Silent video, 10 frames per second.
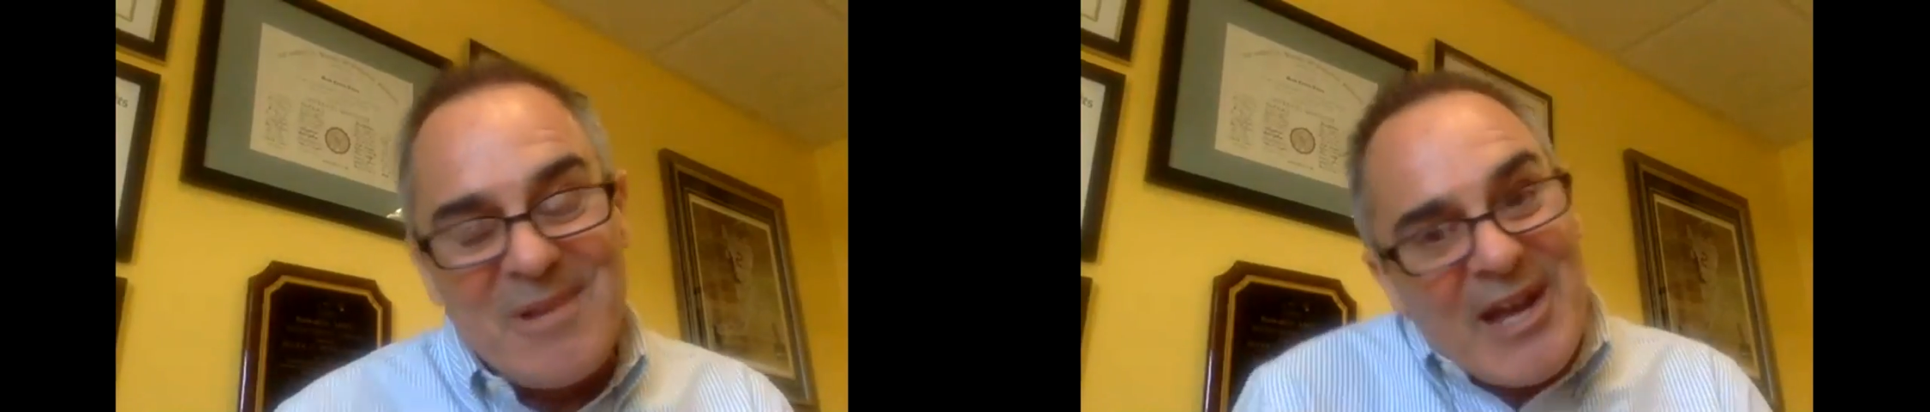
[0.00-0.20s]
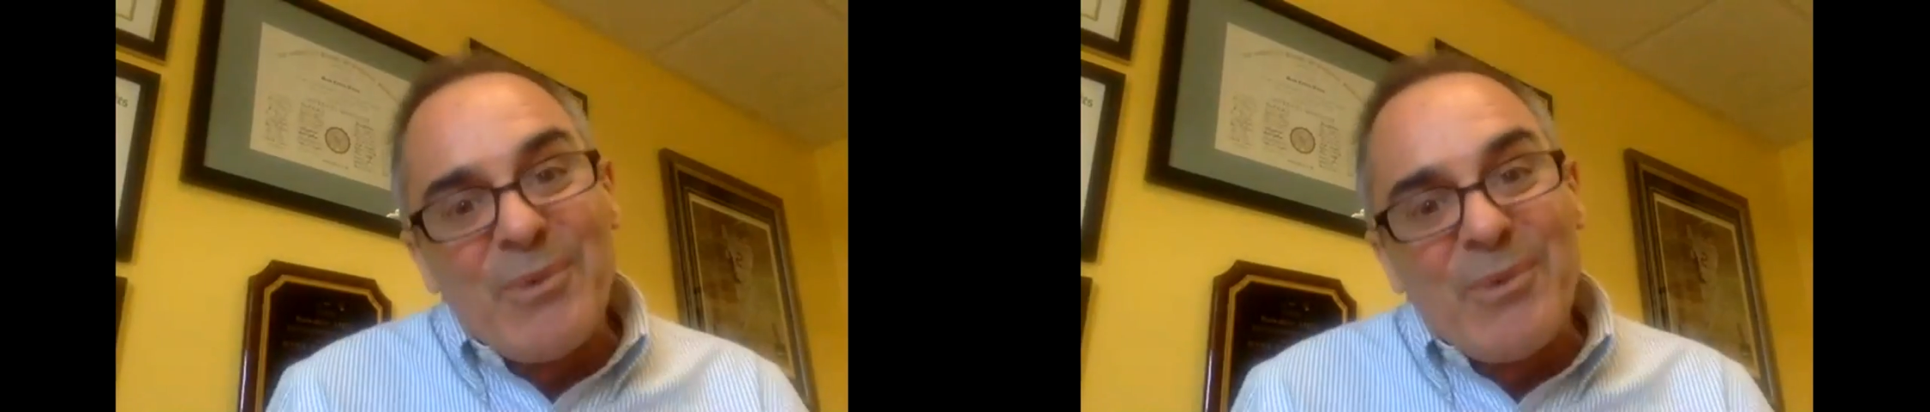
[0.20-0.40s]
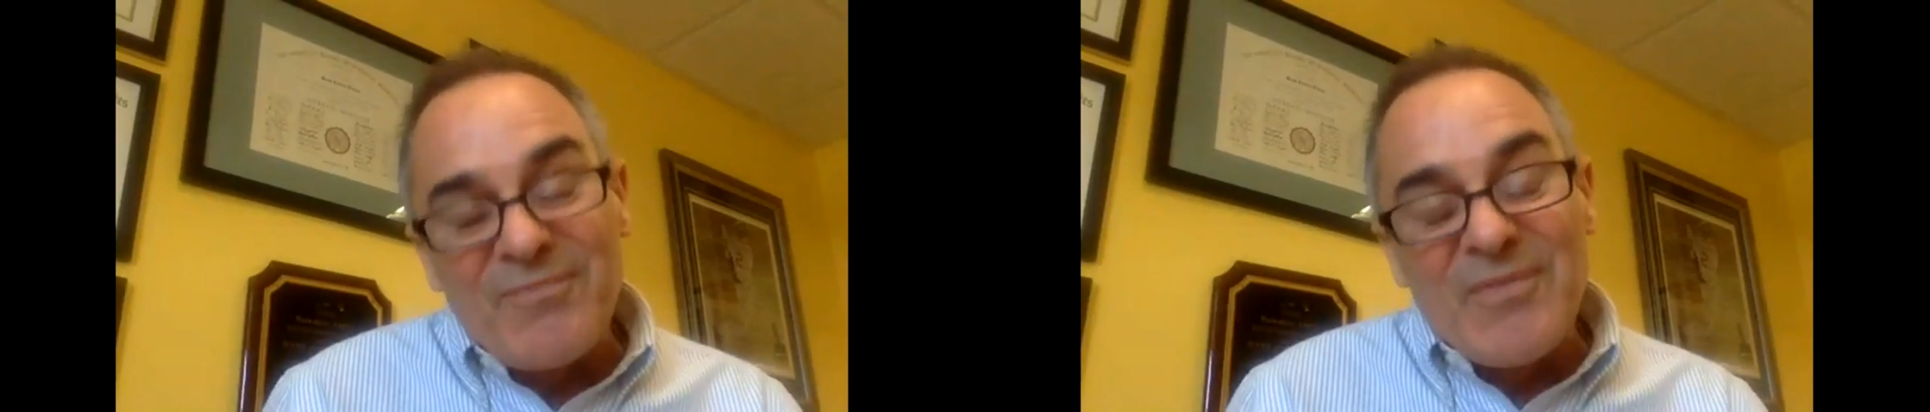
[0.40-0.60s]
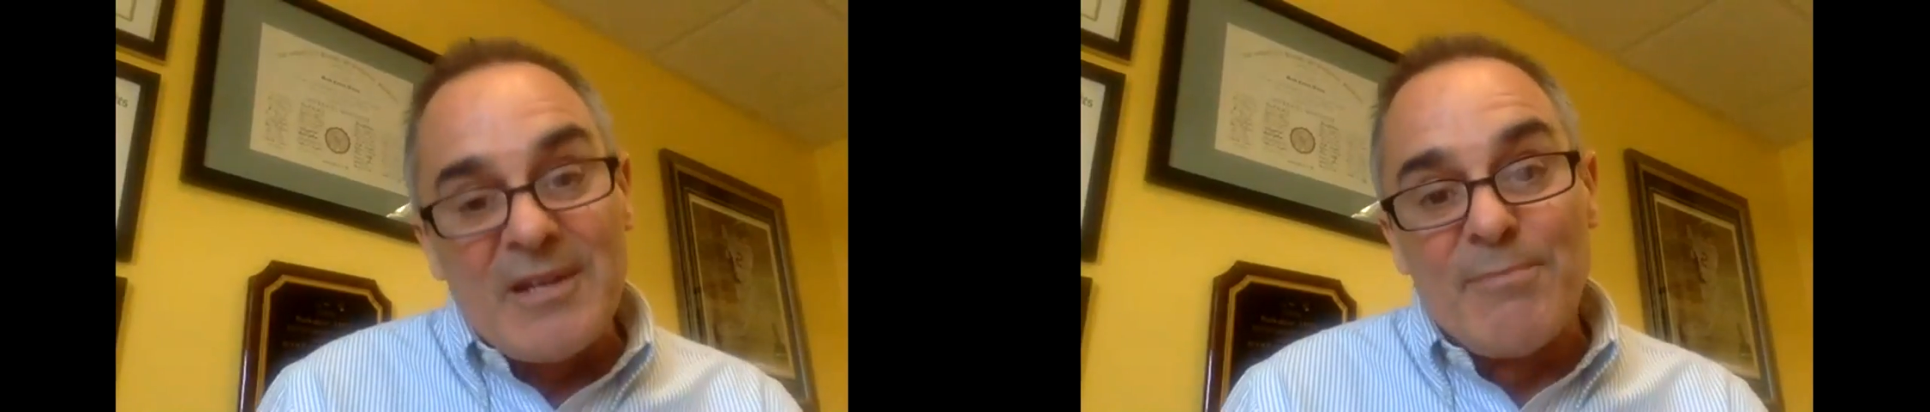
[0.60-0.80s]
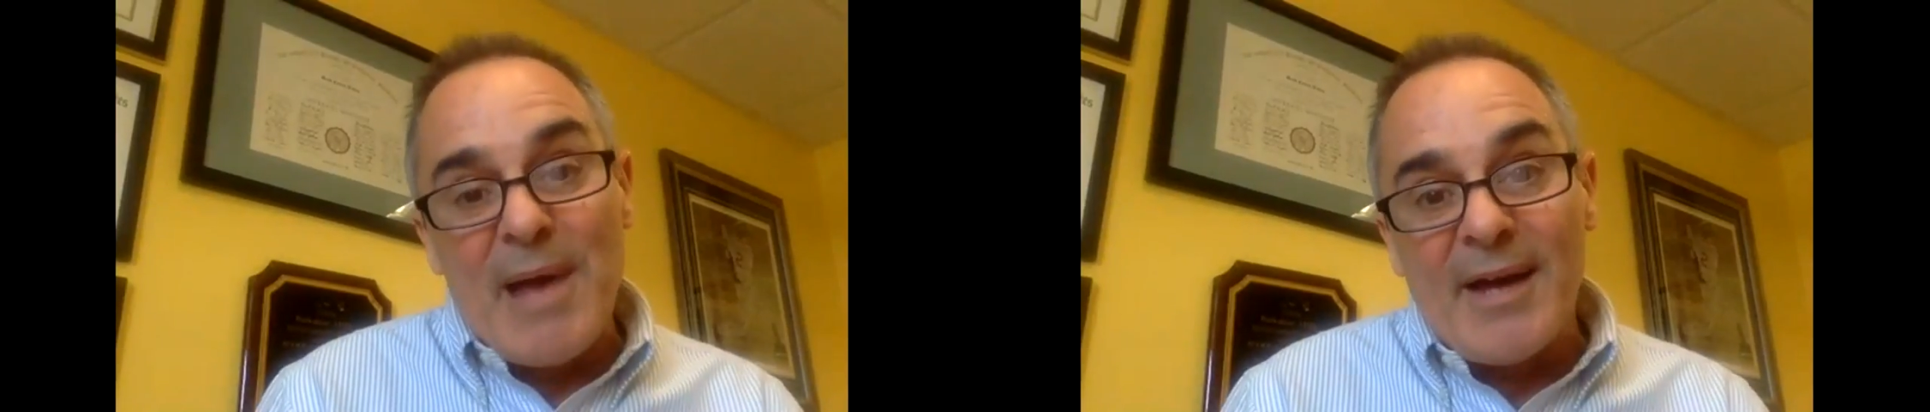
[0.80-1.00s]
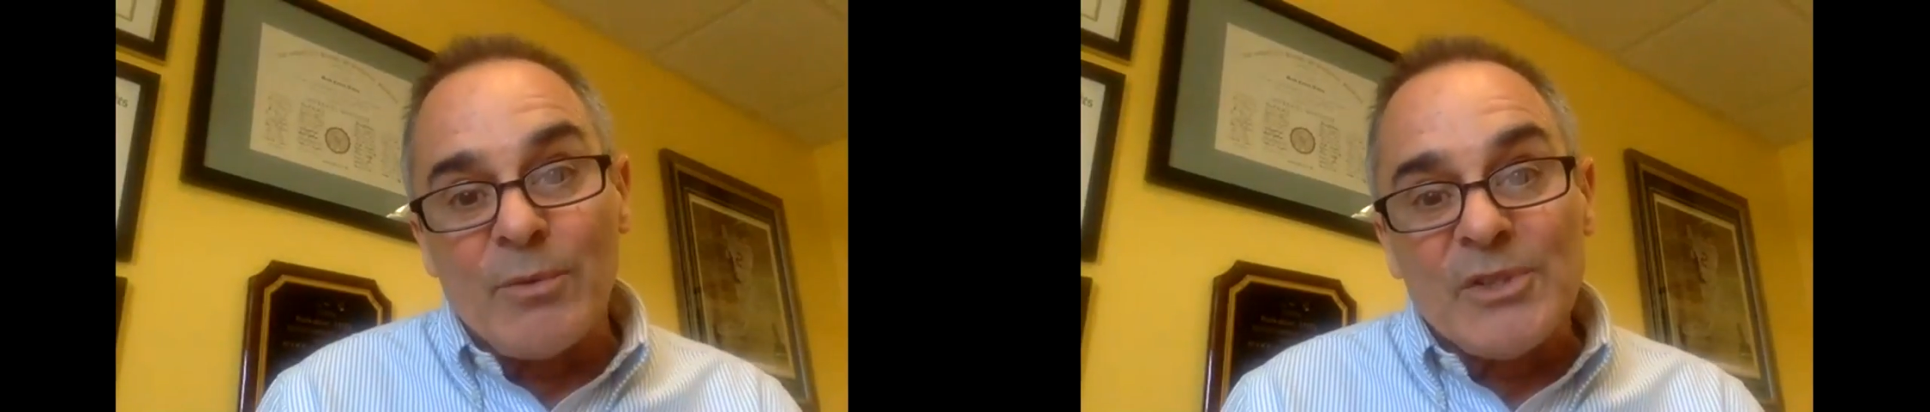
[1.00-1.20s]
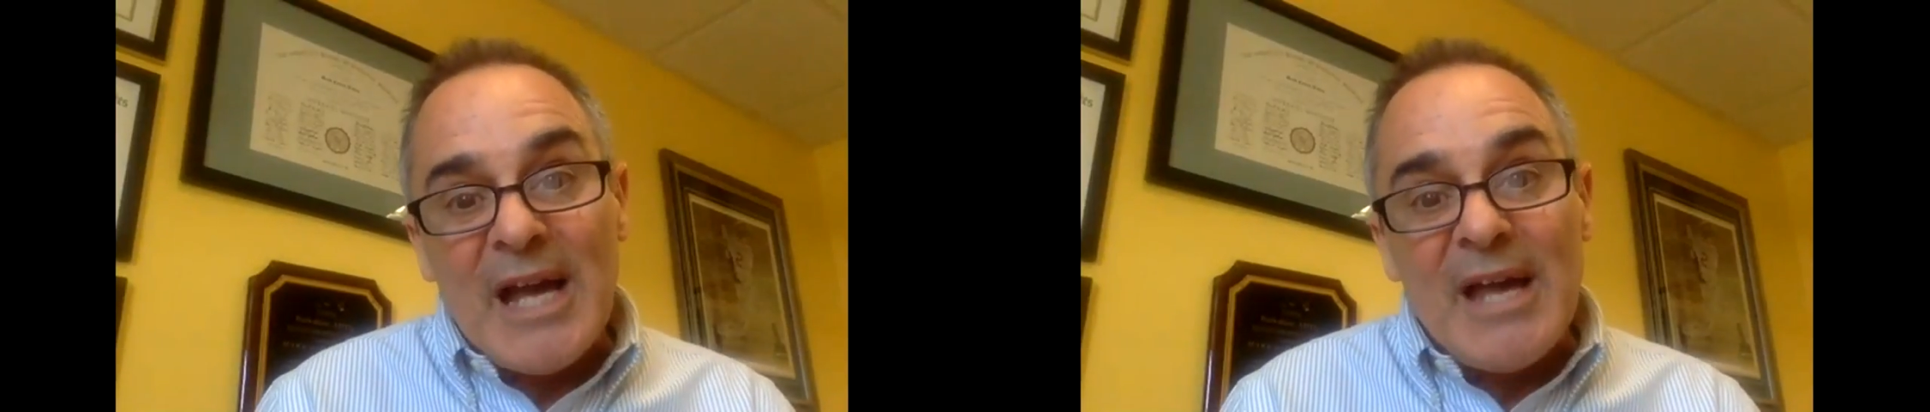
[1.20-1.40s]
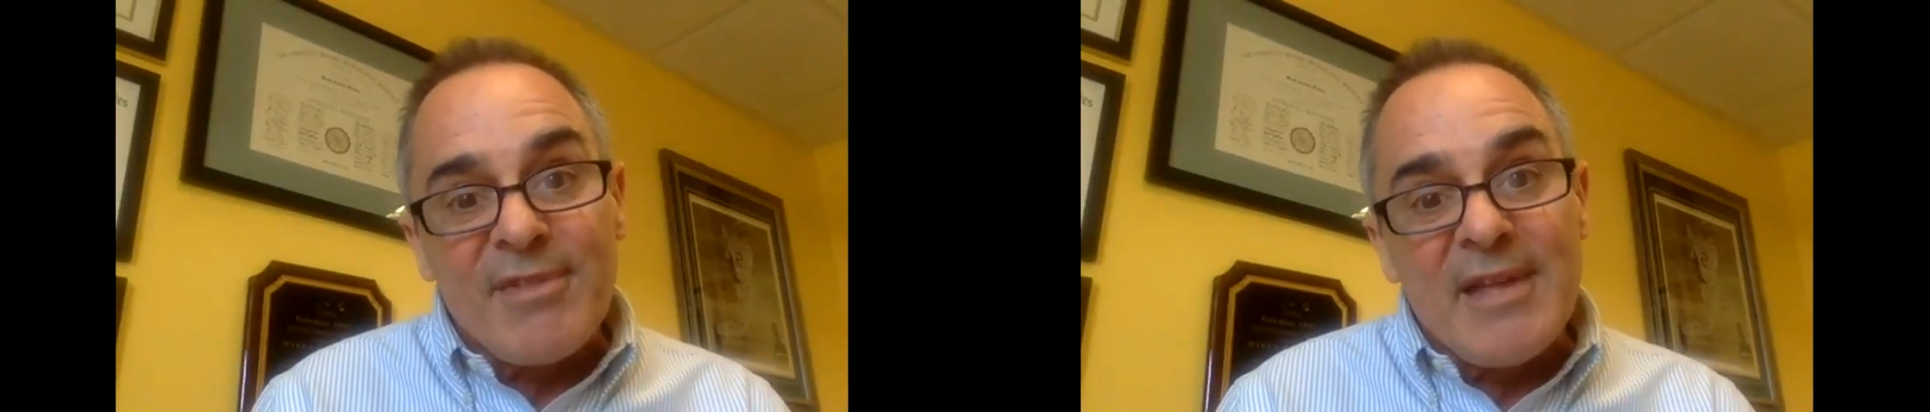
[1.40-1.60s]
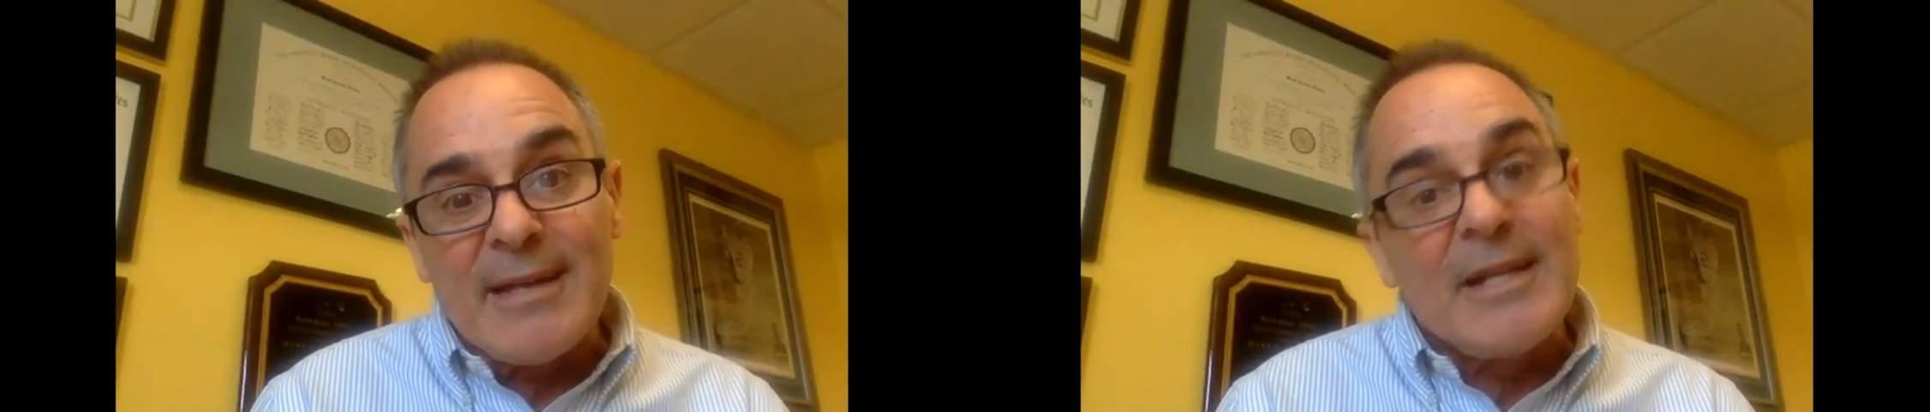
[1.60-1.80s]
as I would think about it, which I think,